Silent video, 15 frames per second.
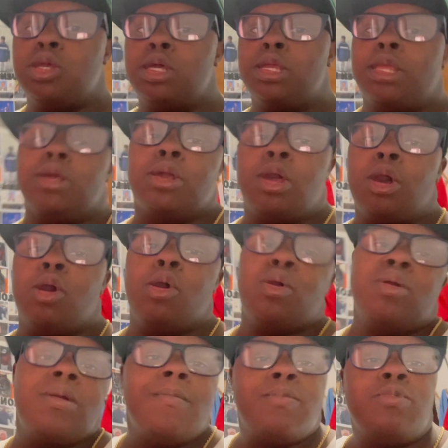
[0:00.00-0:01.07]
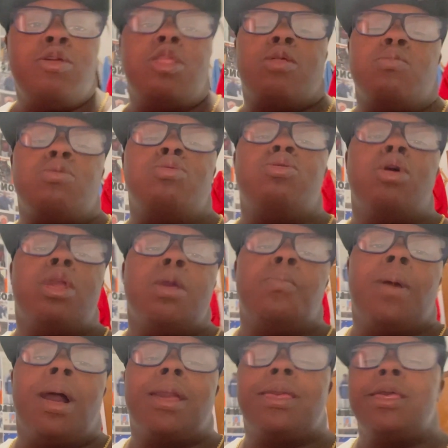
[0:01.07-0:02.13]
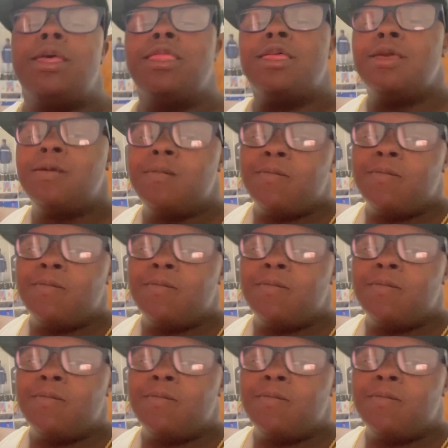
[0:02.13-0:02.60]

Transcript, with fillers: years ago, and Lucas Marcus,